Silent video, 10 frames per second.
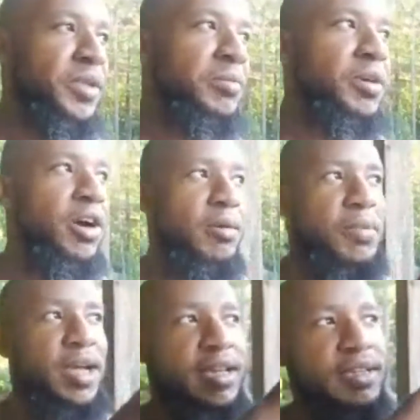I'm caught
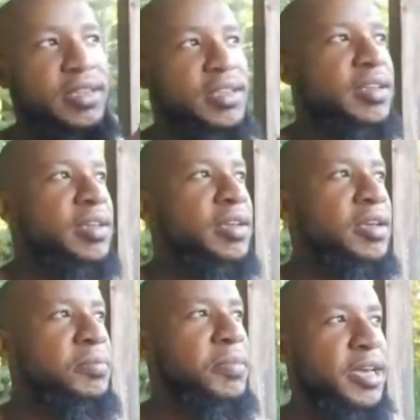by
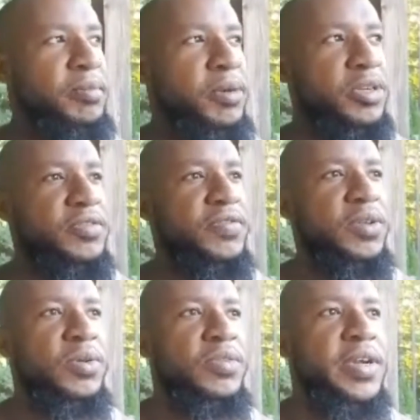a pack of birds
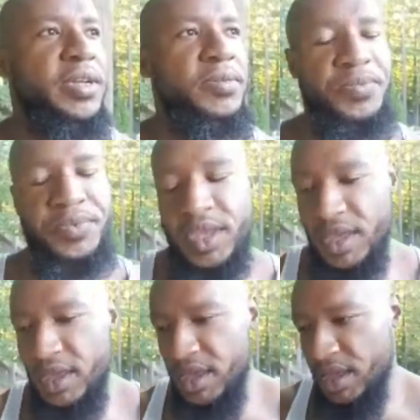flown around.
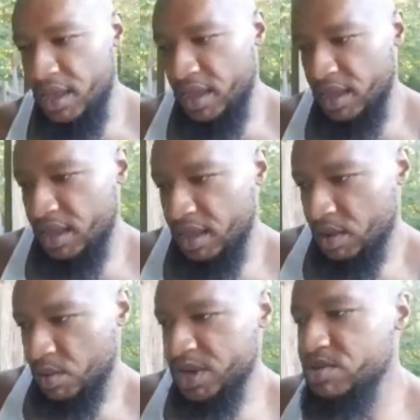
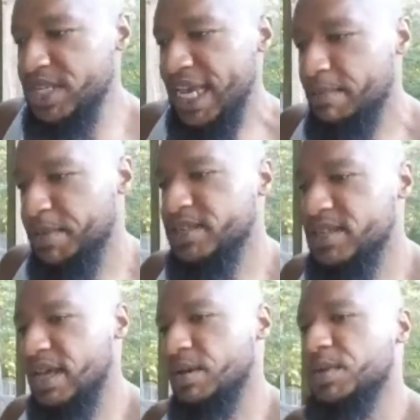When you tap
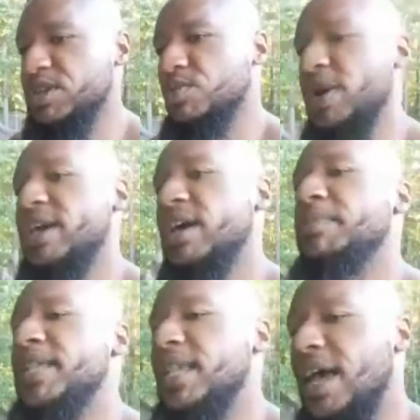into that, when you wake
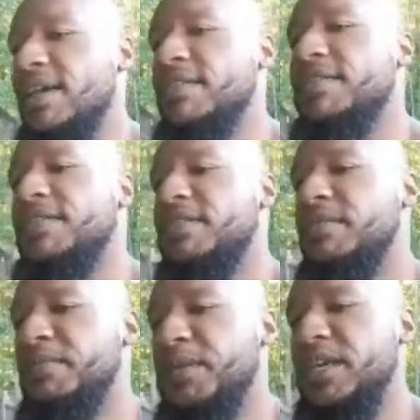up and life
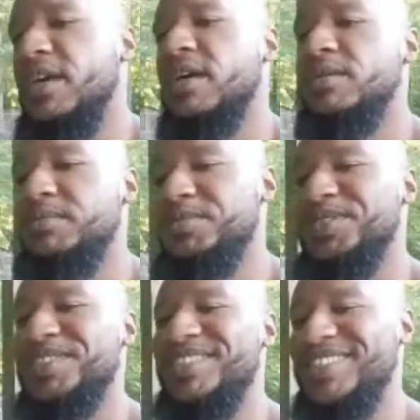
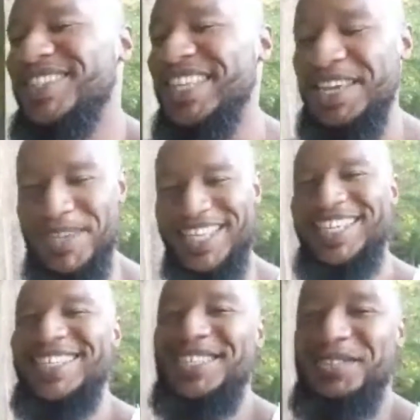becomes
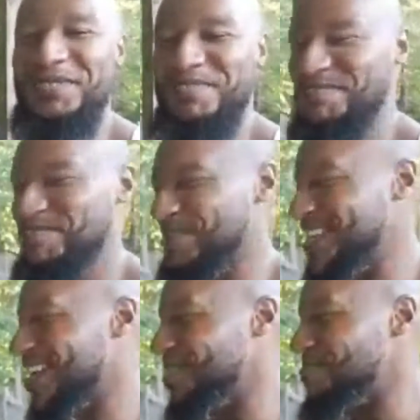limitless,
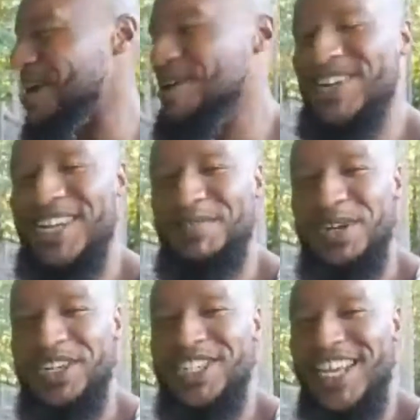Beyond Empowered
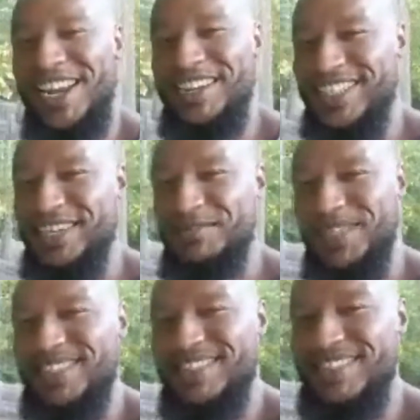Network, shout out,
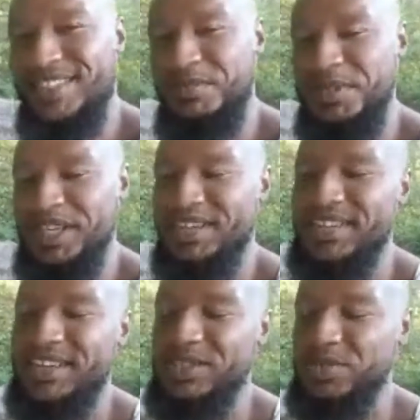gentlemen. This will be
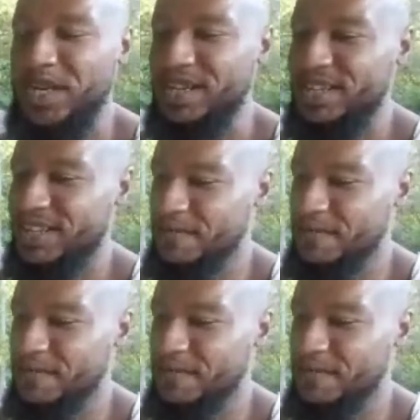on there as well.